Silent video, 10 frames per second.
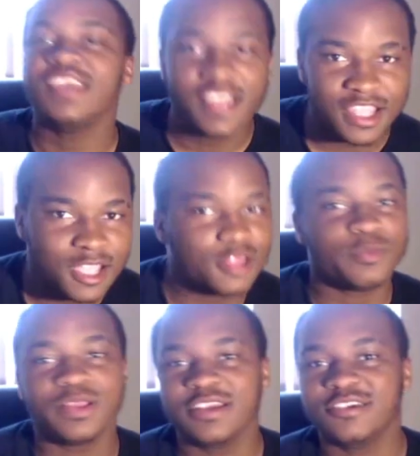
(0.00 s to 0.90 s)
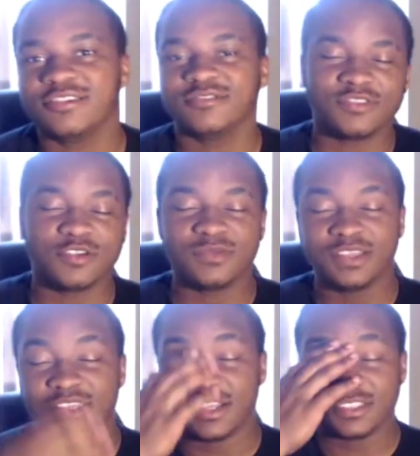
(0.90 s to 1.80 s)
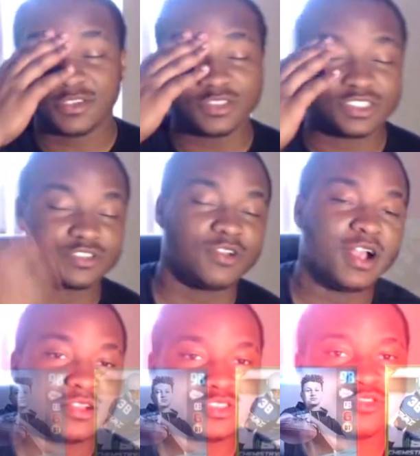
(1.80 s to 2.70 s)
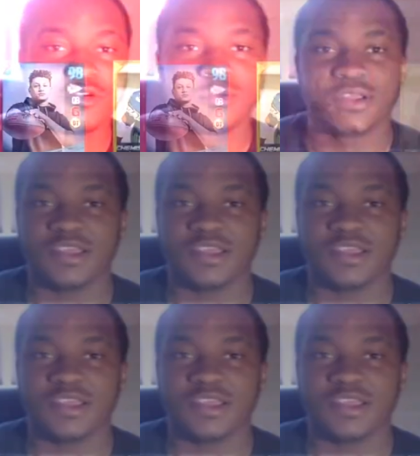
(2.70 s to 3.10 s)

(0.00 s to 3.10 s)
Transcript: and hella players, you feel me? So subscribe to him.